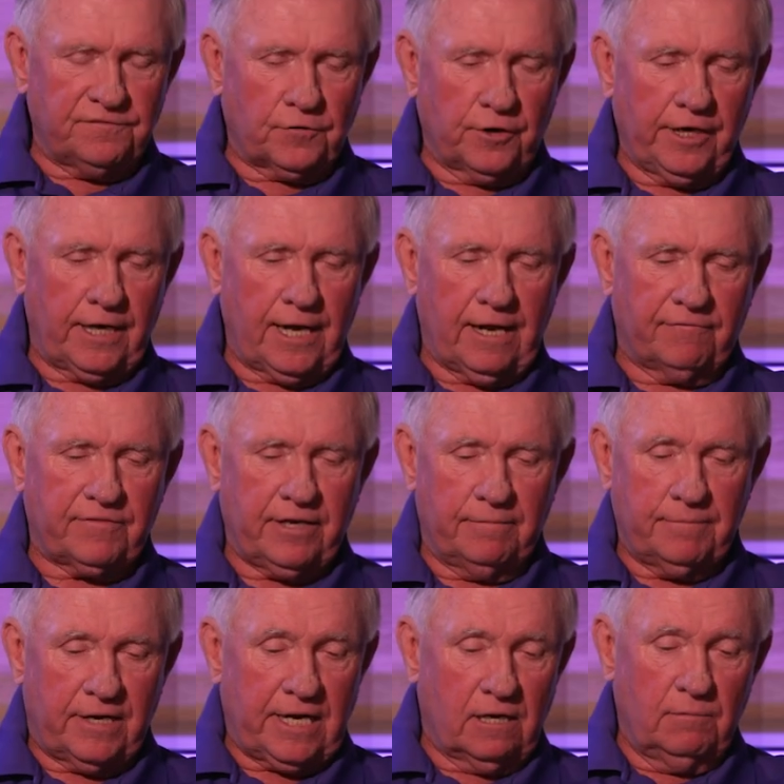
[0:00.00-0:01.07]
for you to have
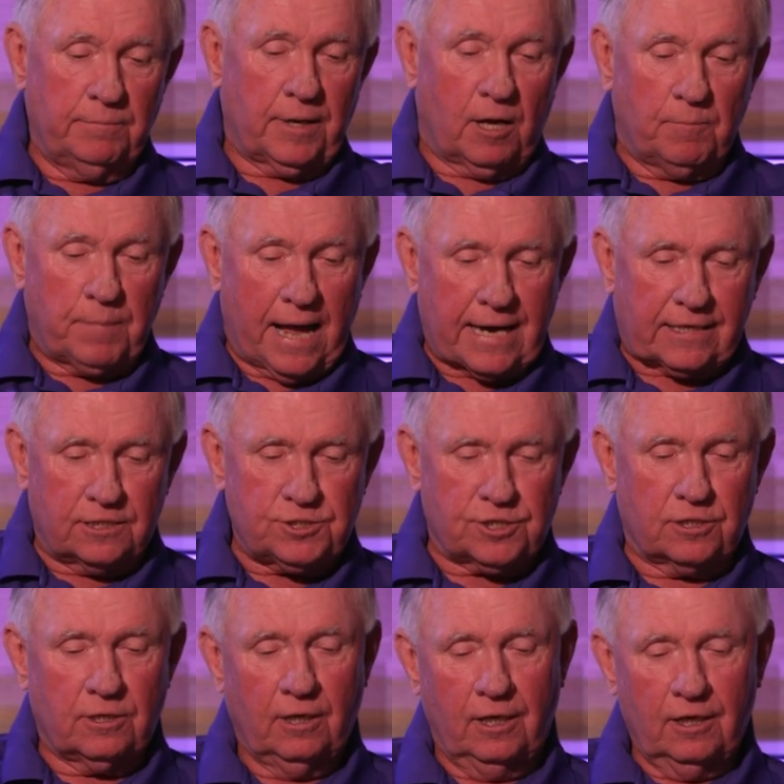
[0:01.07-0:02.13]
Kim Dillenbaugh back as
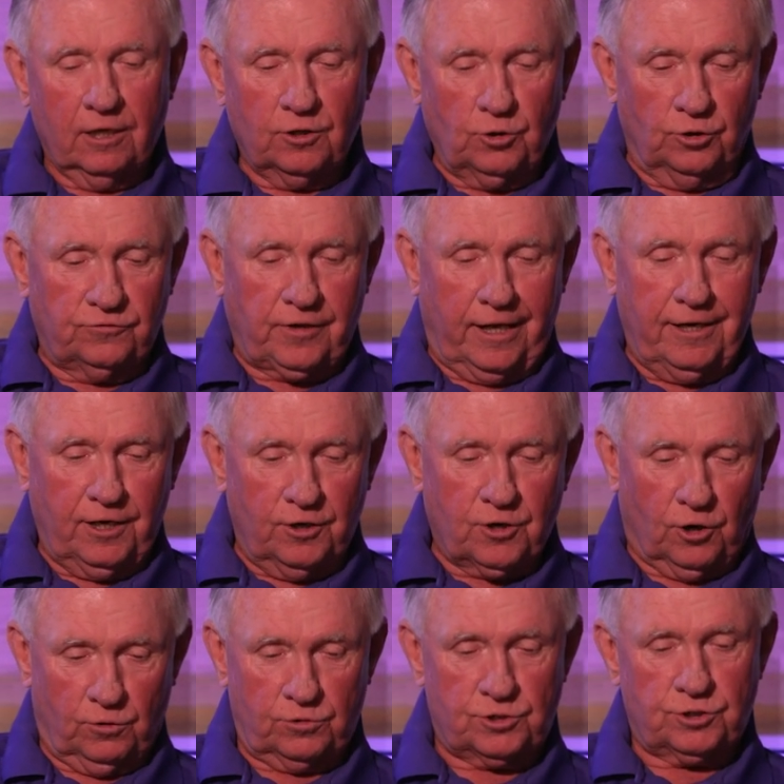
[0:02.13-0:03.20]
your goaltending
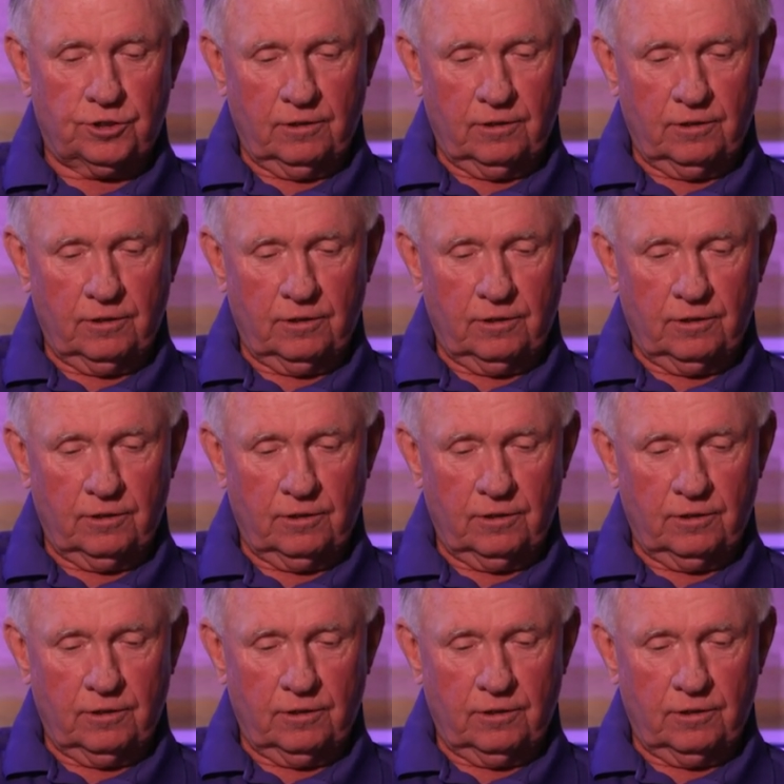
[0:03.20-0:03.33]
coach,